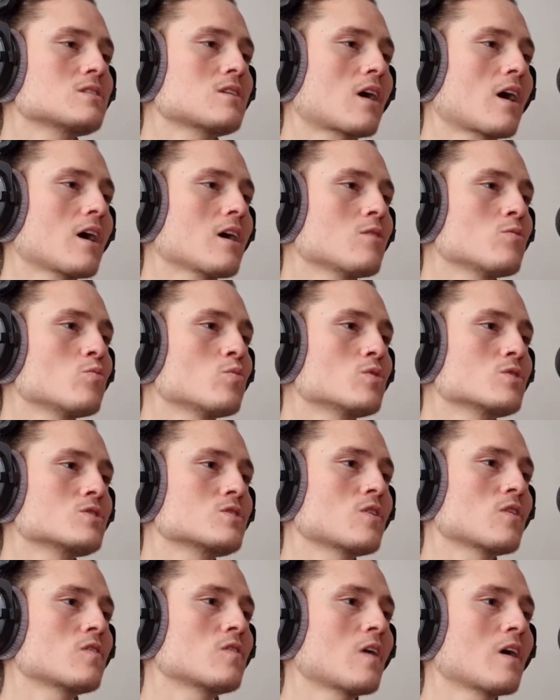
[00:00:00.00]
time
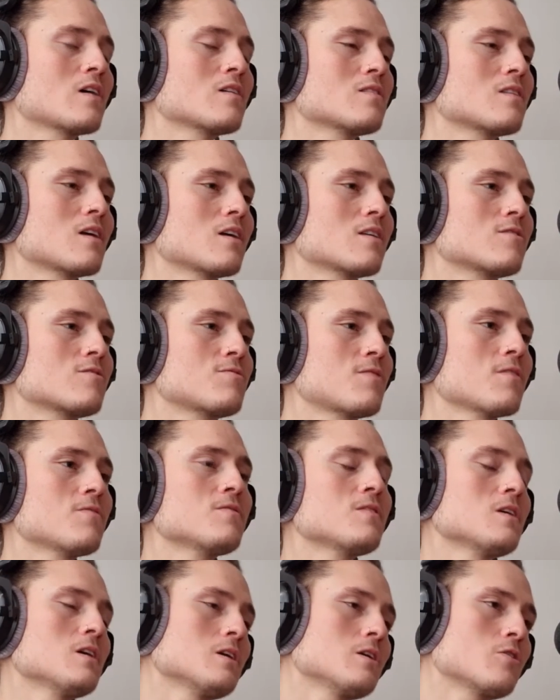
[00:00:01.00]
was the thing that
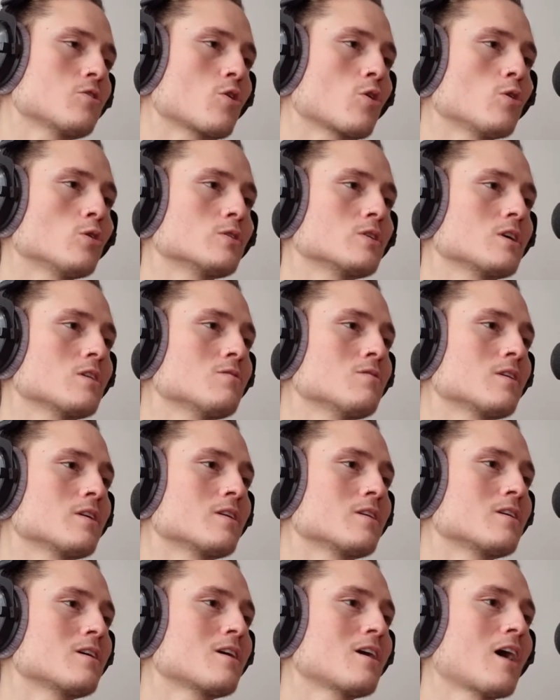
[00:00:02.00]
15-year-old
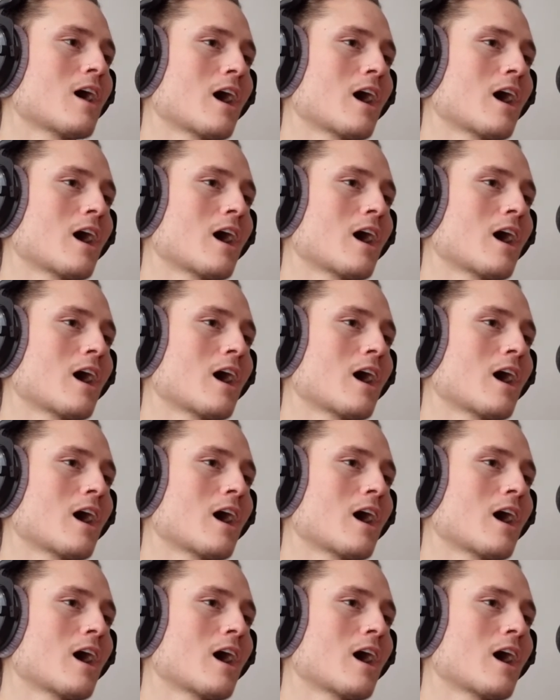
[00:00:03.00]
Ivan